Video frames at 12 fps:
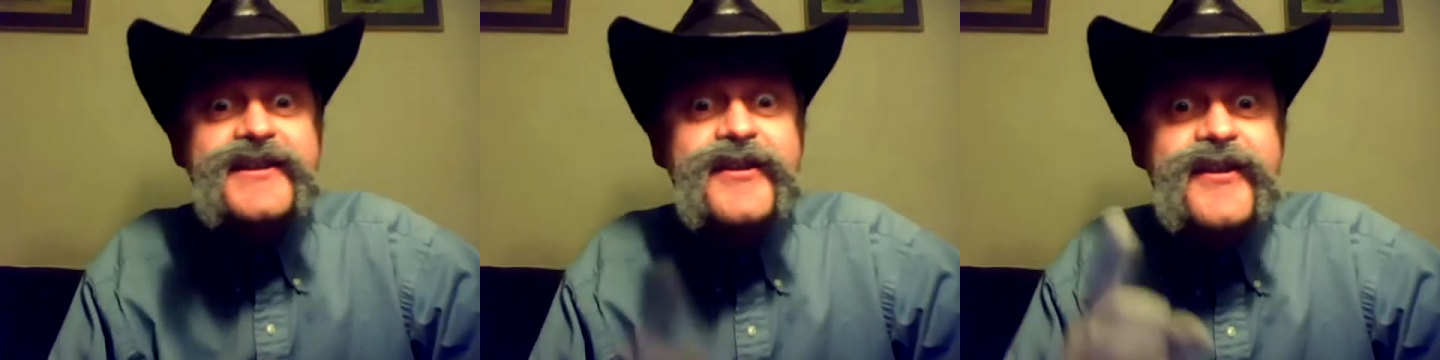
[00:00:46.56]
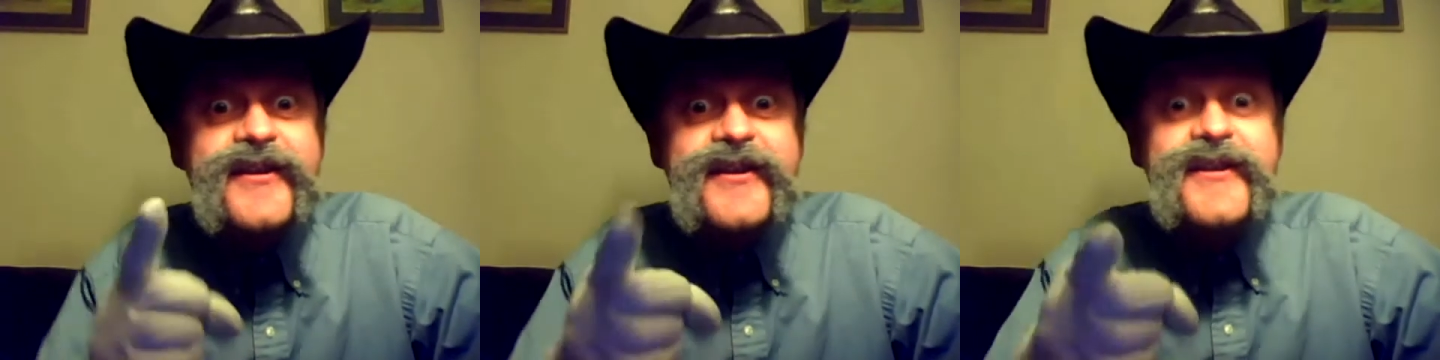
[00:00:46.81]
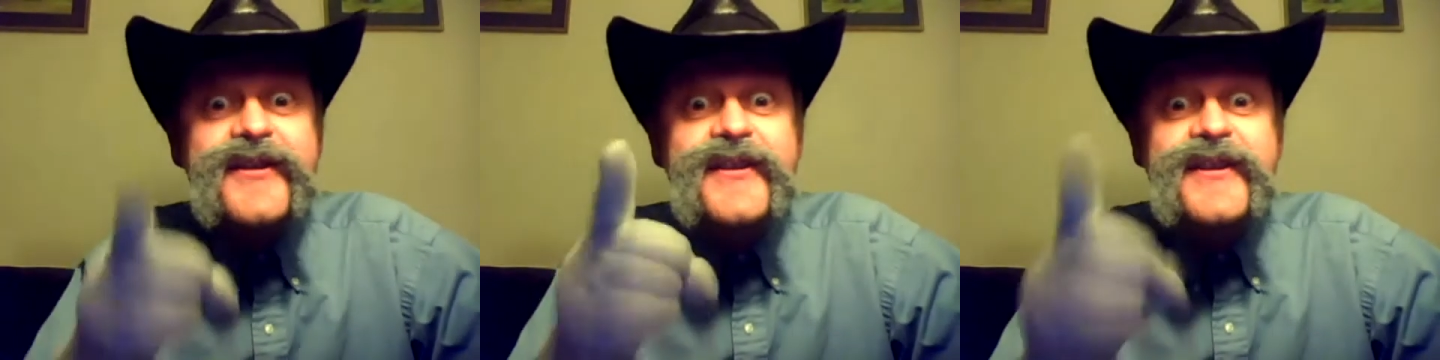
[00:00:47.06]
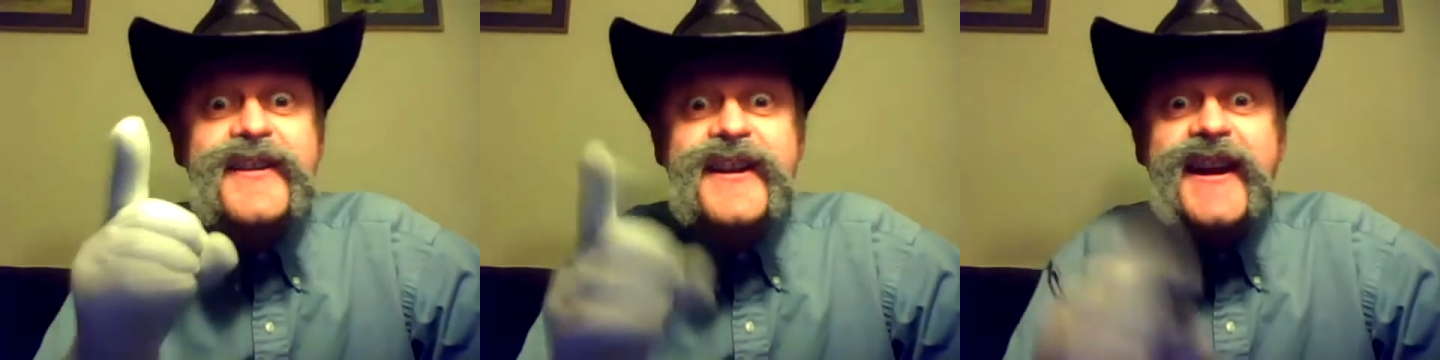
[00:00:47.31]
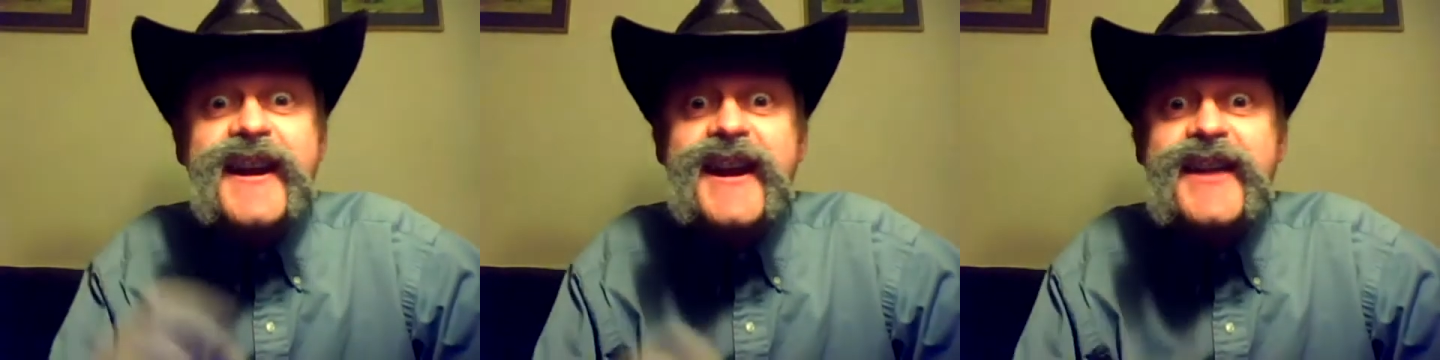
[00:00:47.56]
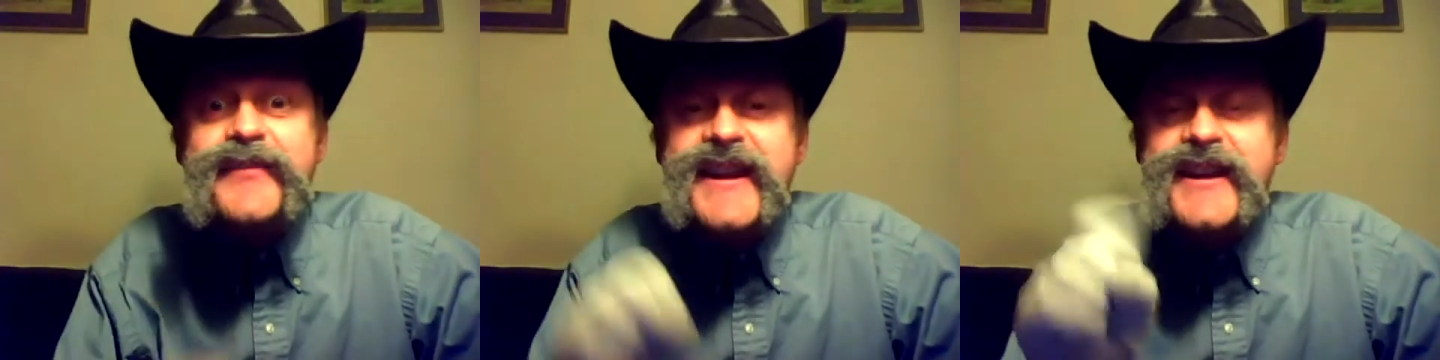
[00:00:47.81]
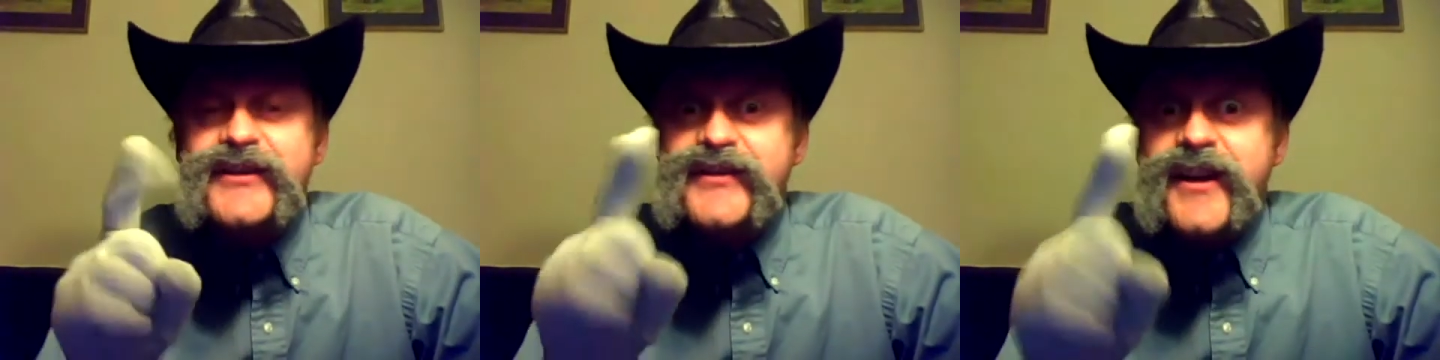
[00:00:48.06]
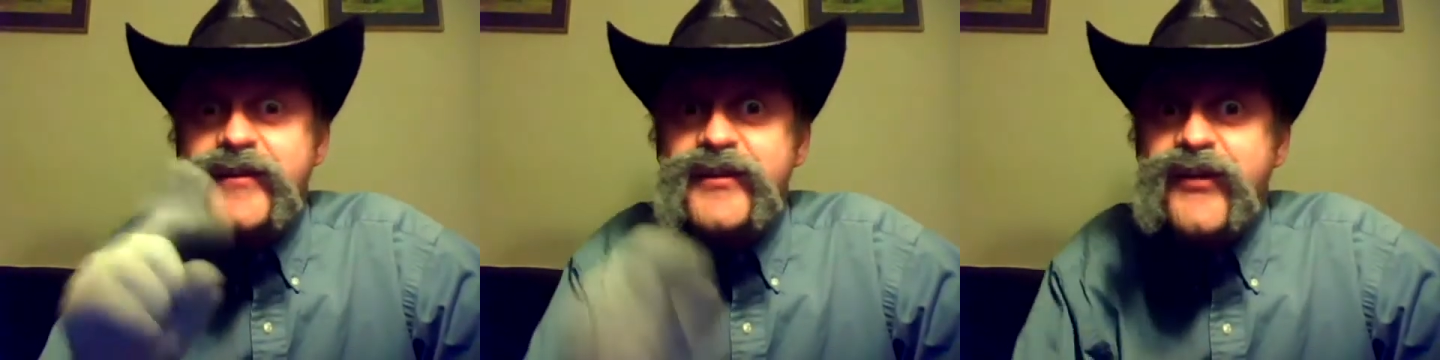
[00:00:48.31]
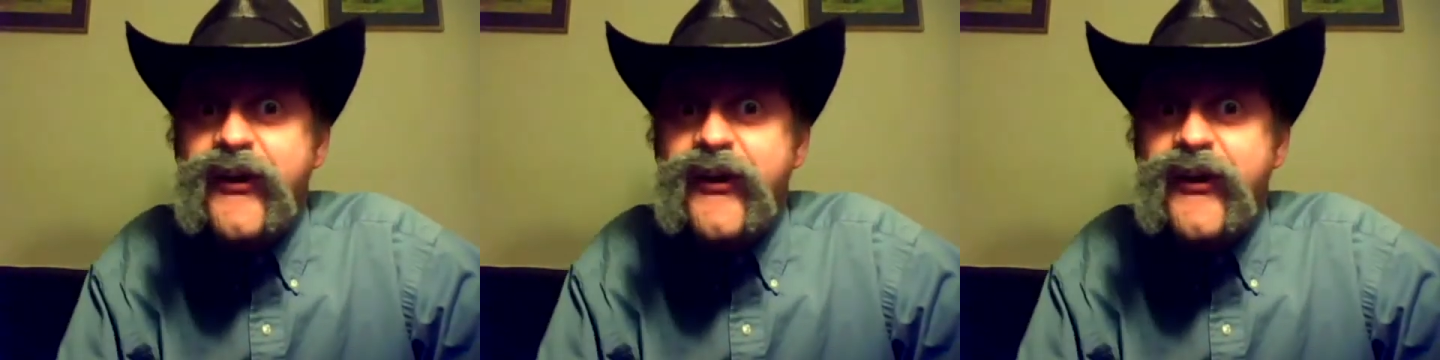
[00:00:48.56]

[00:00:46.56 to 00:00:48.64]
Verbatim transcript: You're going to be in trouble,